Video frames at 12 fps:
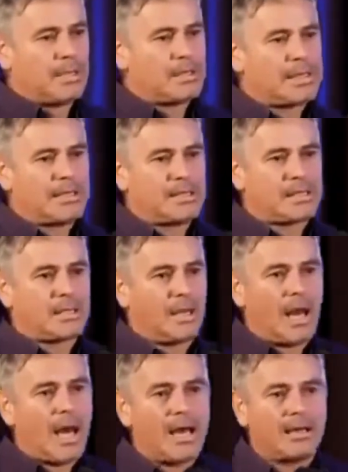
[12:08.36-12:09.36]
because they're just
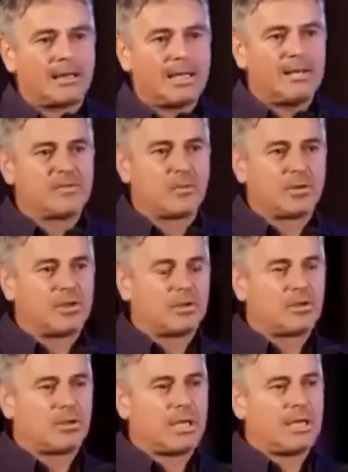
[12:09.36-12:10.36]
lying thieves.
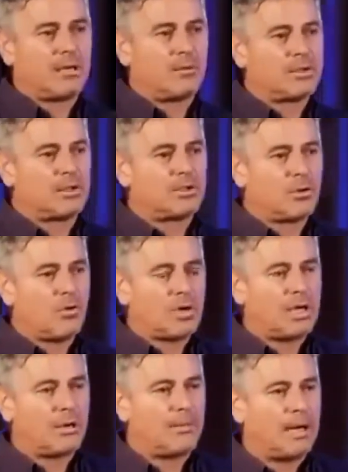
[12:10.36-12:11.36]
What you're
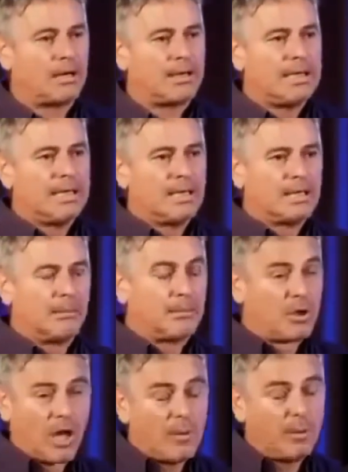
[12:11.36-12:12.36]
talking about,
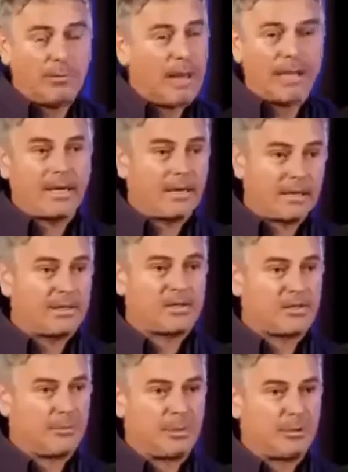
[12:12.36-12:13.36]
the global banking
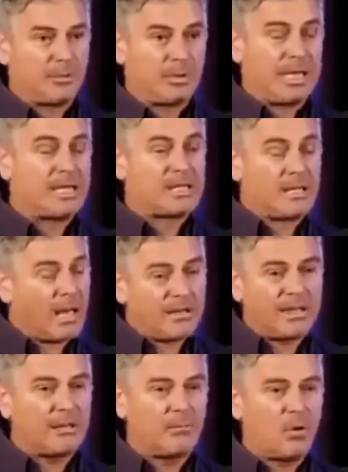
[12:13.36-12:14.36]
industry, people, is
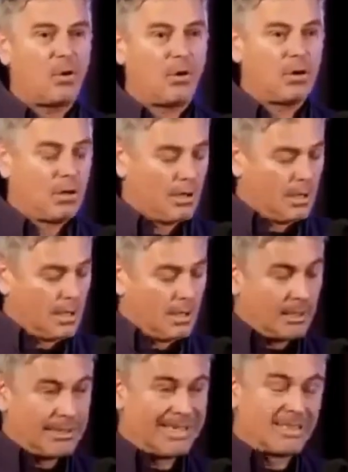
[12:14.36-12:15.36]
nothing more
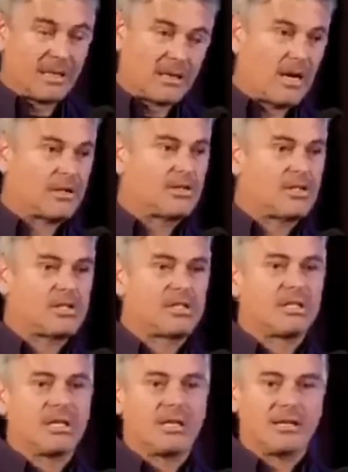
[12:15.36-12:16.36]
than the
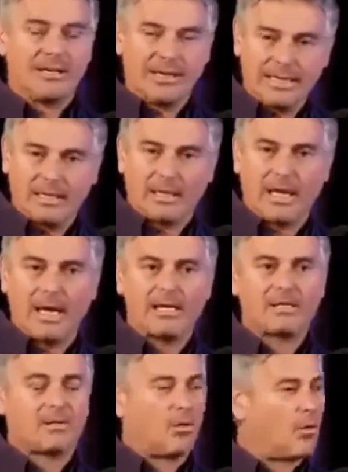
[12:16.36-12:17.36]
largest
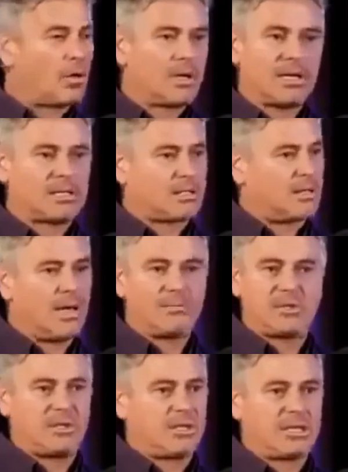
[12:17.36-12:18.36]
legalized organized
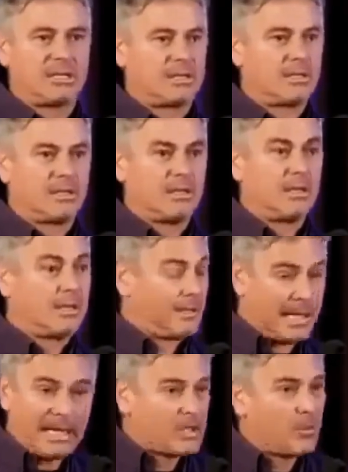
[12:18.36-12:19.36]
crime syndicate.
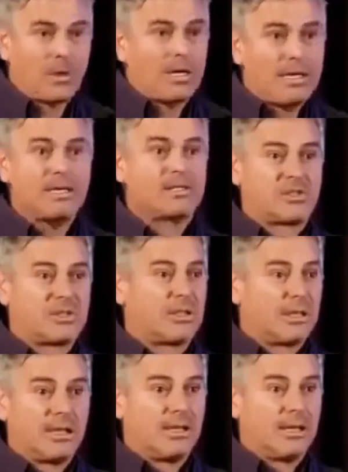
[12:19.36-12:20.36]
That's what it
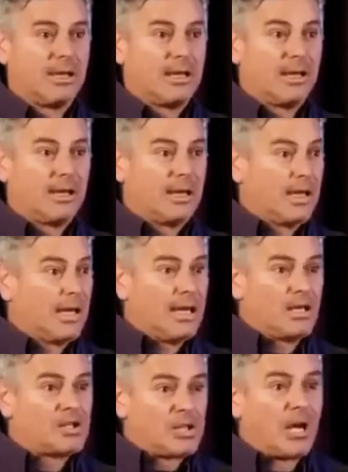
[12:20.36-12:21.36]
is.
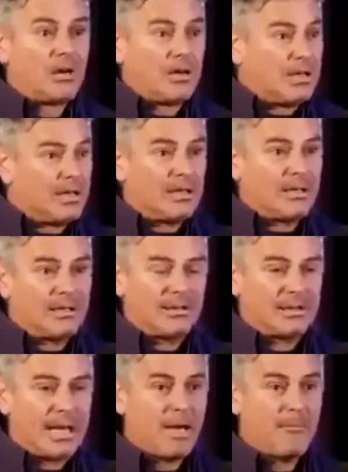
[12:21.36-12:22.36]
So
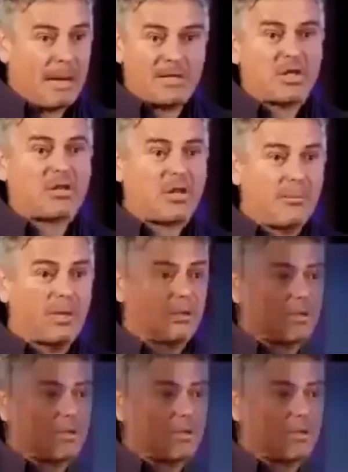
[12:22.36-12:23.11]
they're a bunch of